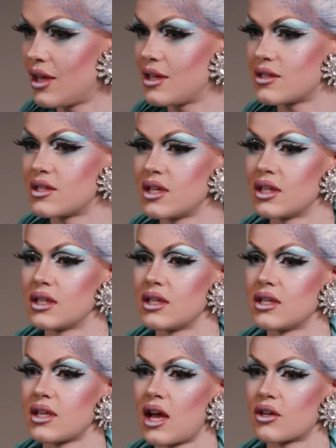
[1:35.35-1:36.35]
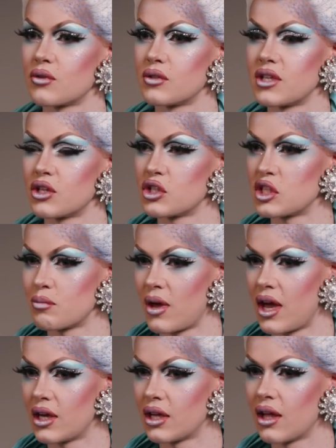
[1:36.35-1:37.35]
seeing these accusations
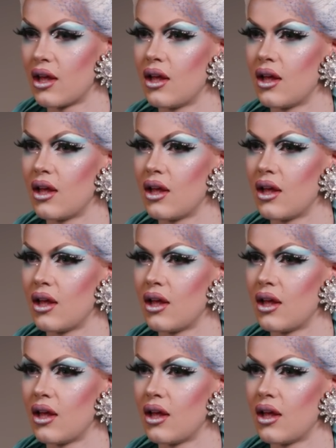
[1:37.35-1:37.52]
made,